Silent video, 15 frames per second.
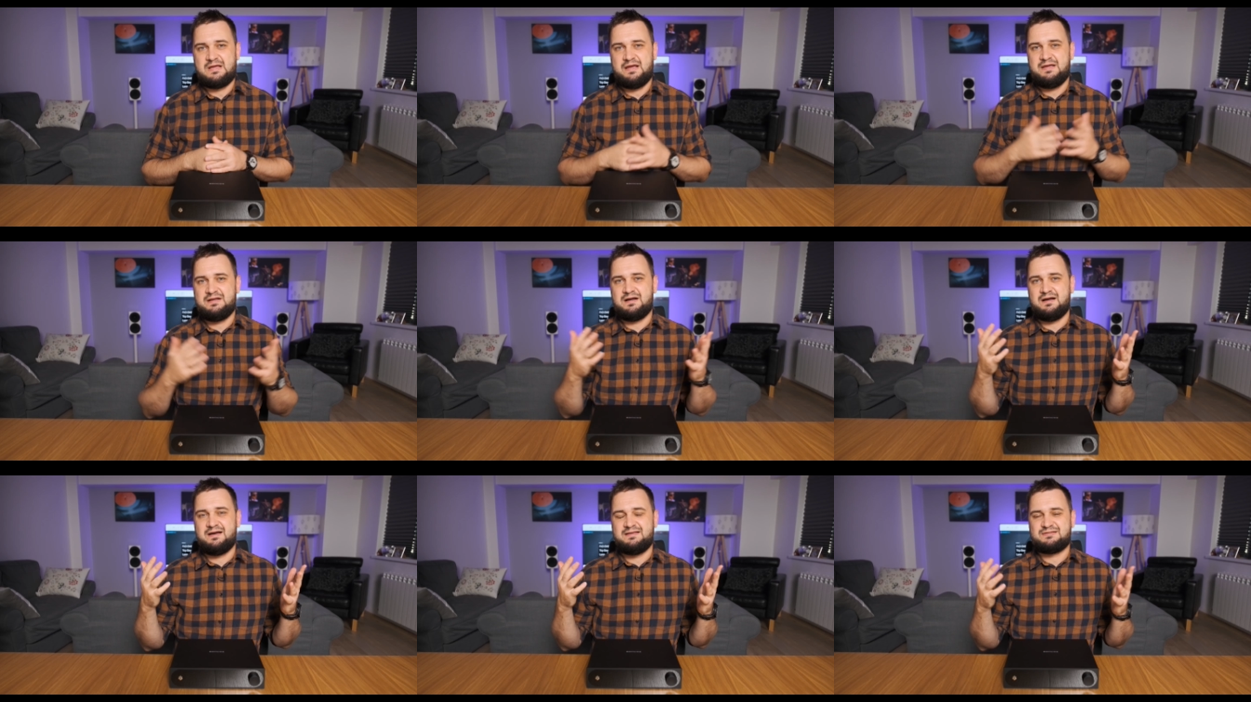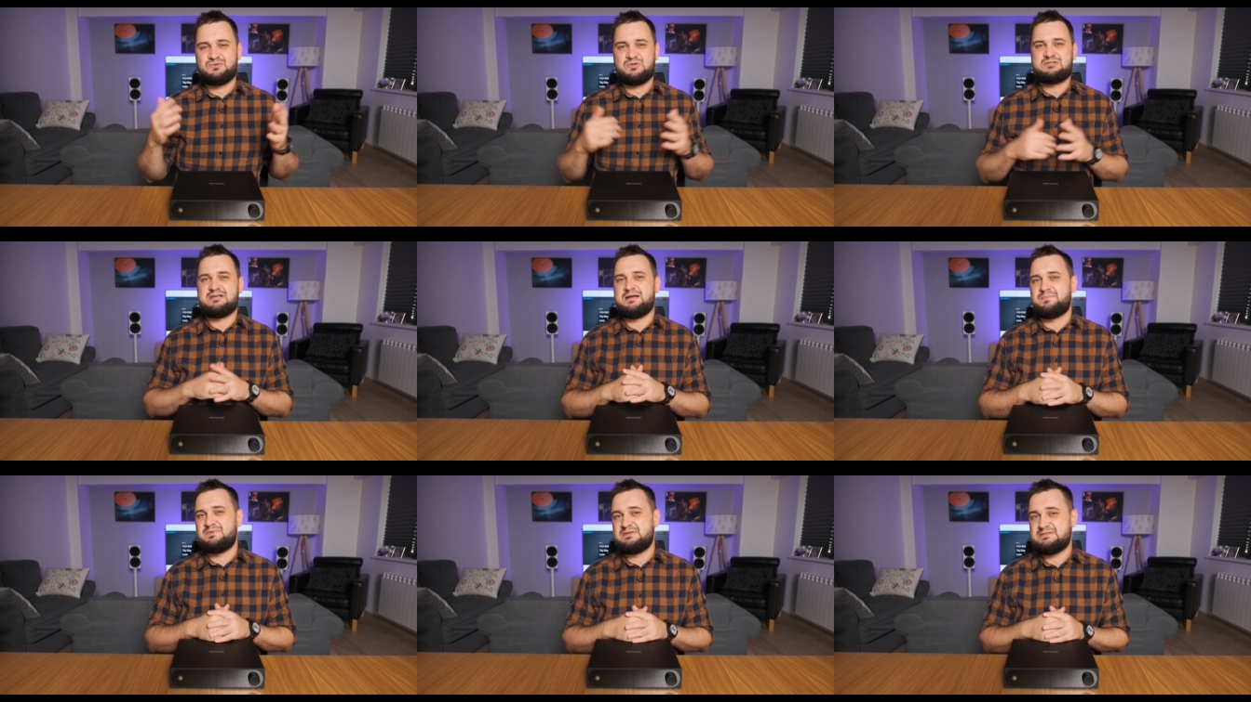Hey guys, what's
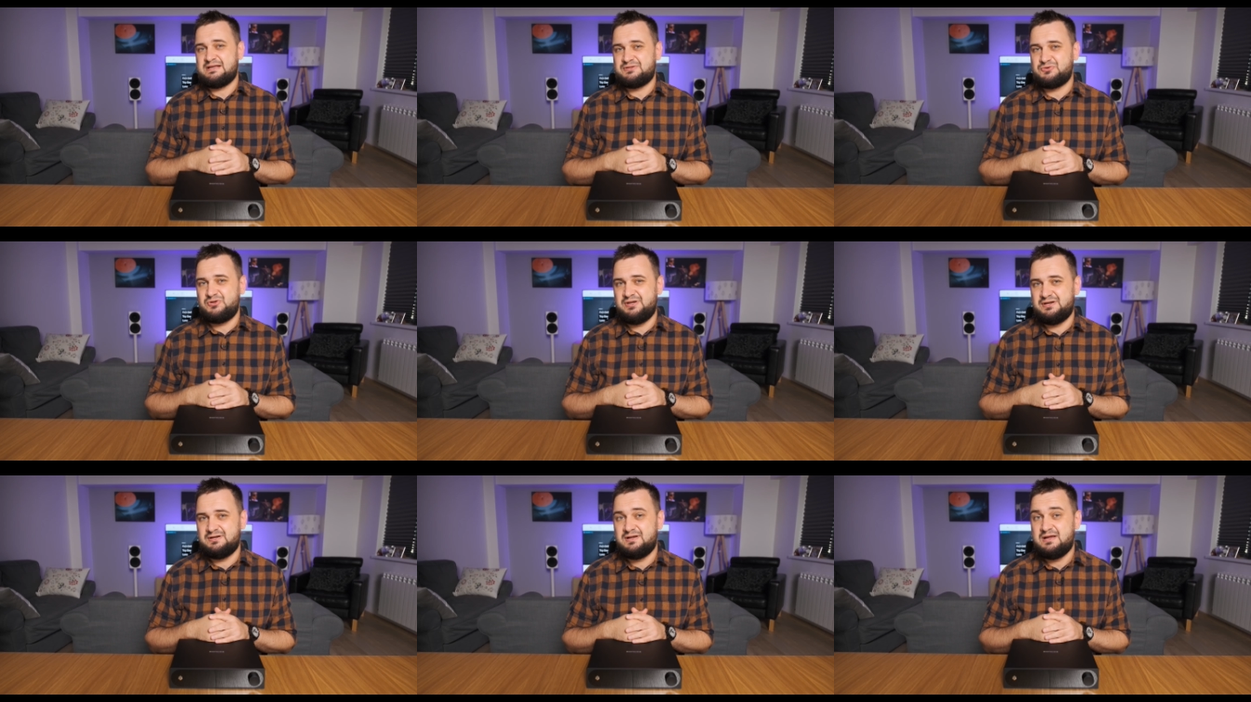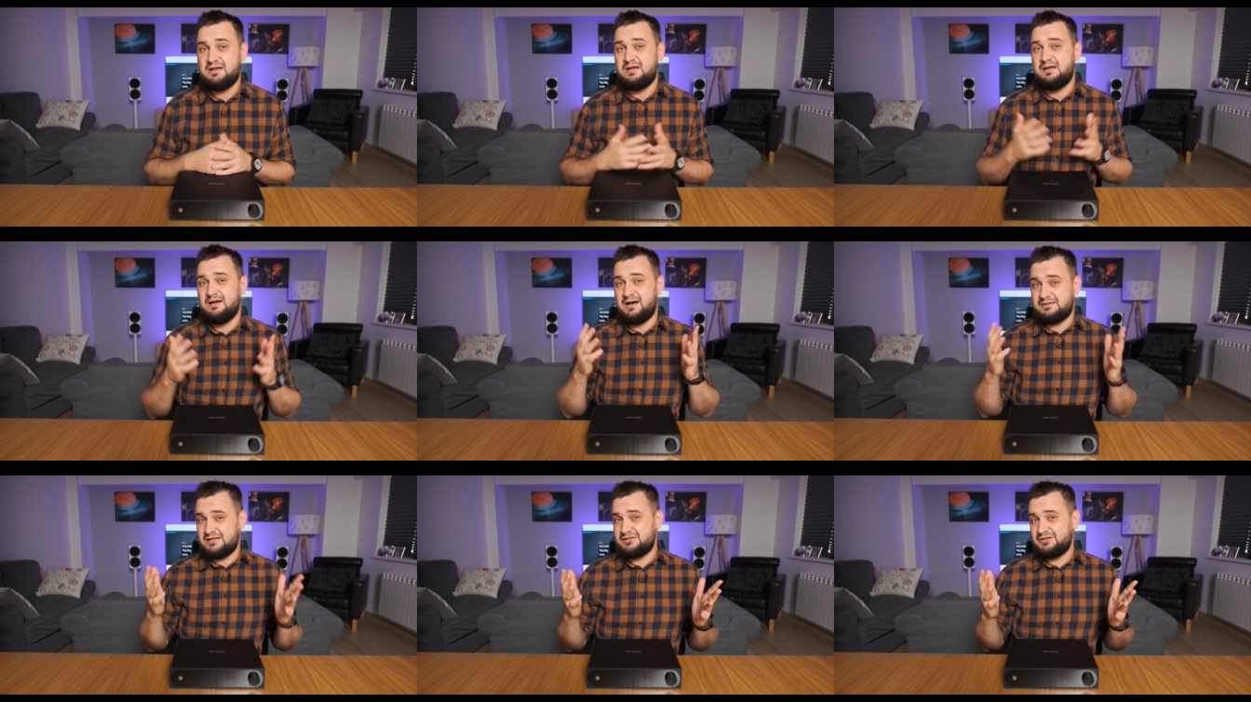up? Sanu here.
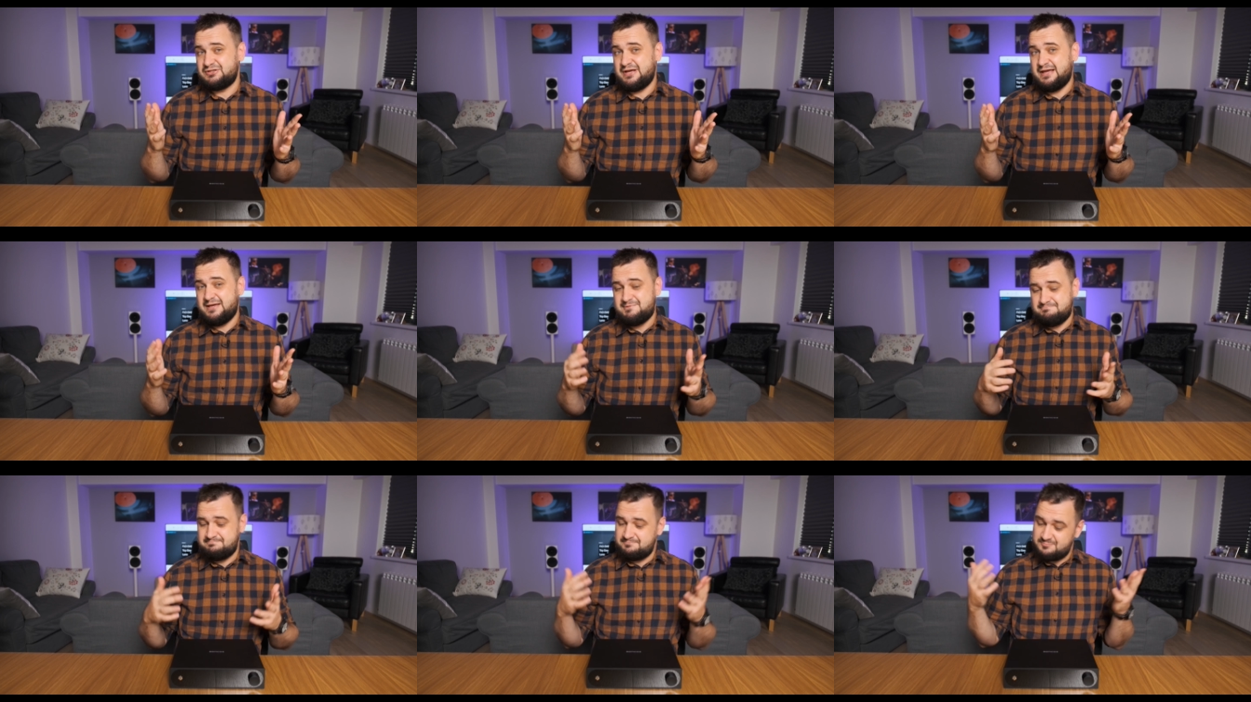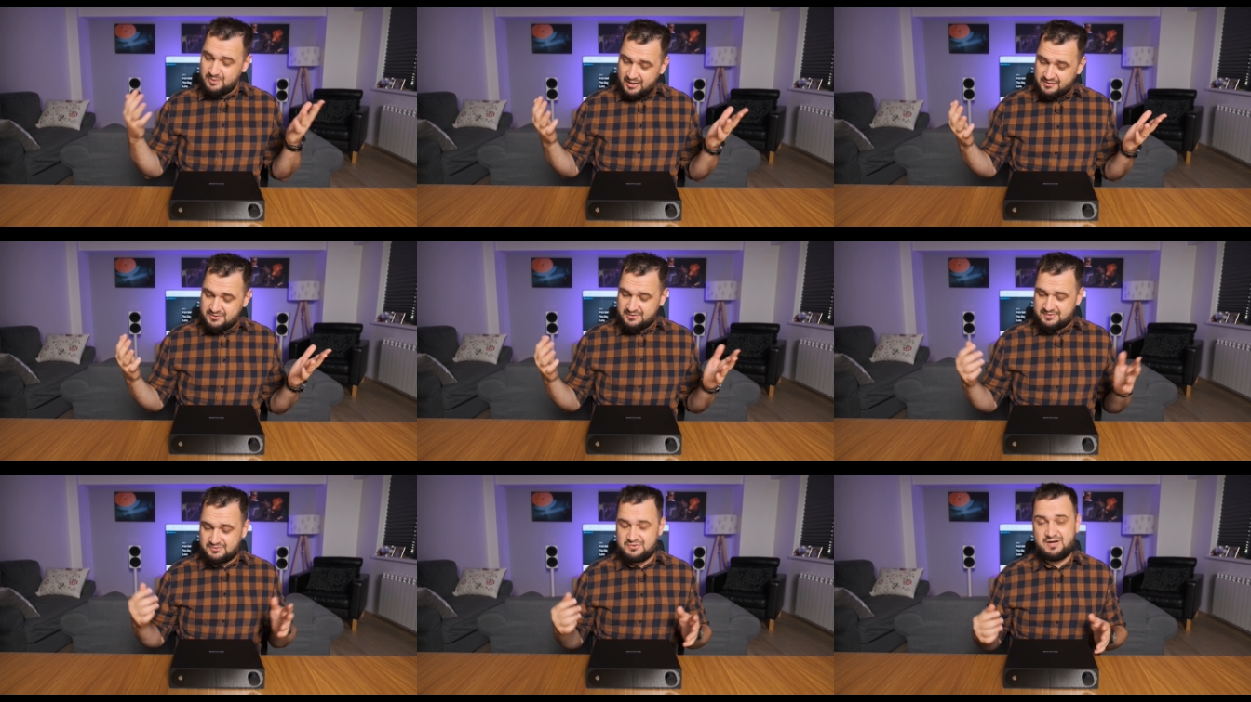Another day,
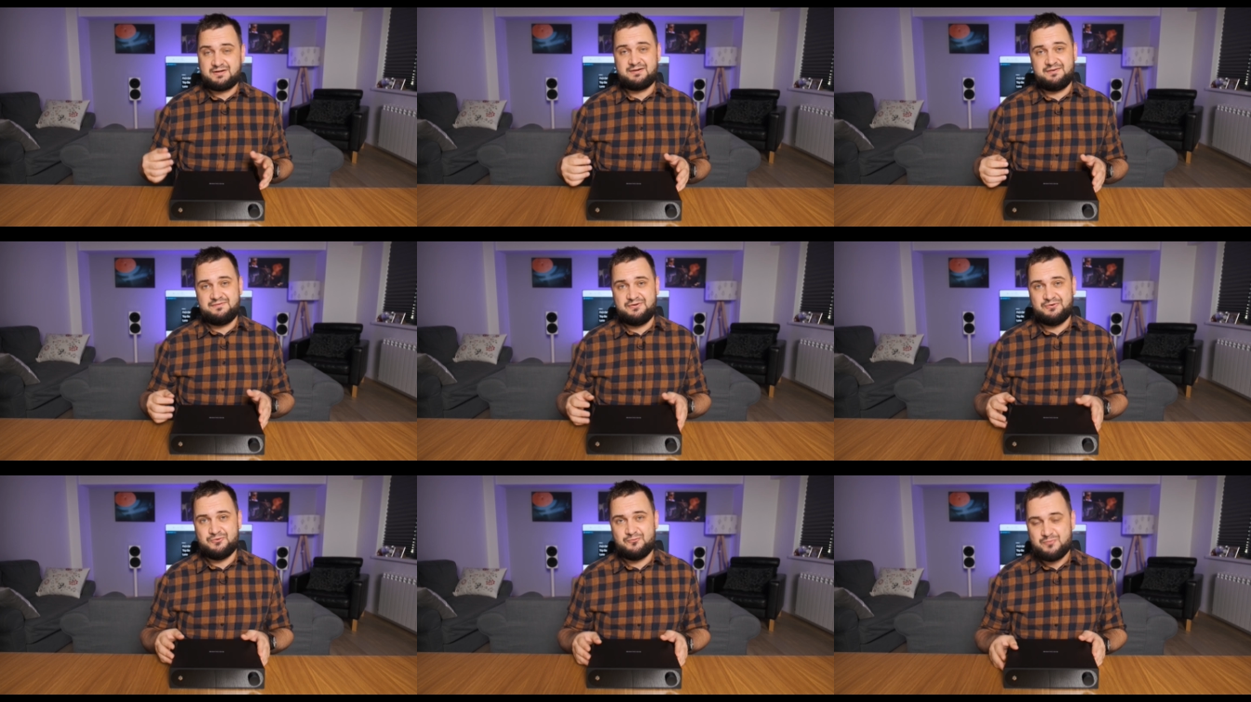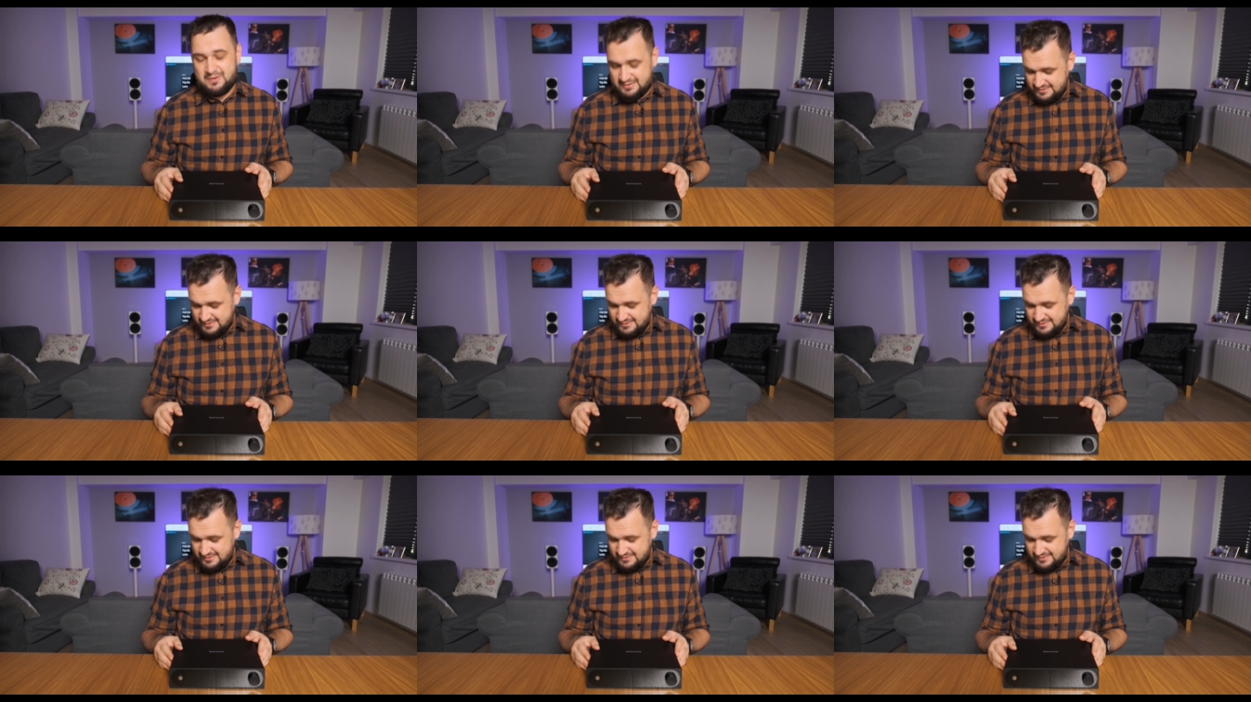another DAC review.